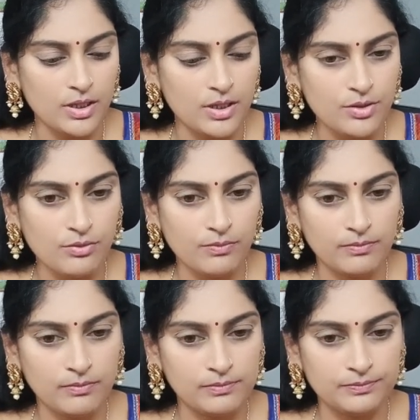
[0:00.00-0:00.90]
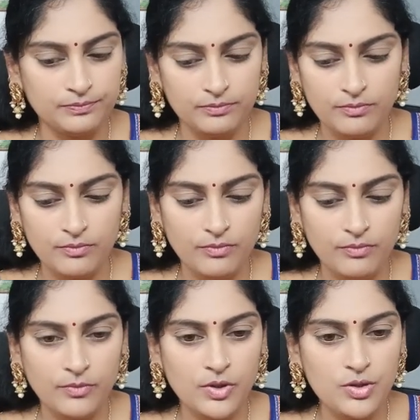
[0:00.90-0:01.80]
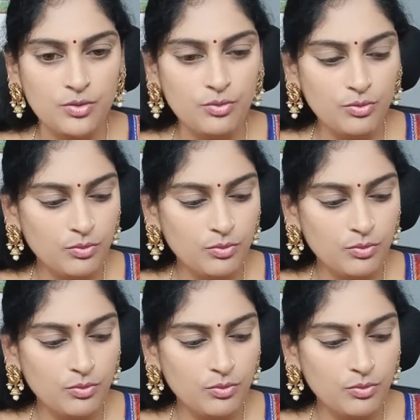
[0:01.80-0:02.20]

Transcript: to 2.